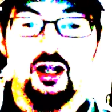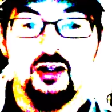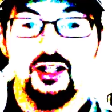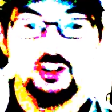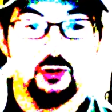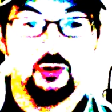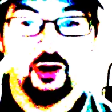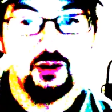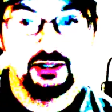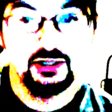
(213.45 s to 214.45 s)
That's the way
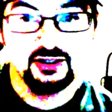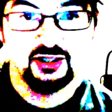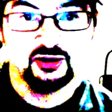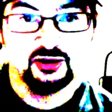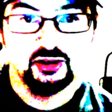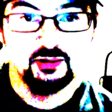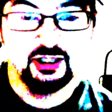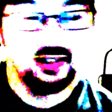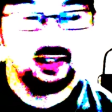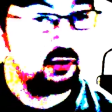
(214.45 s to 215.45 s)
all bus stations should be,
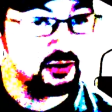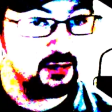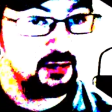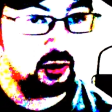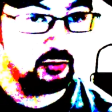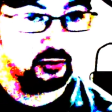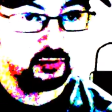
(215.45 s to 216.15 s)
and that was Melbourne,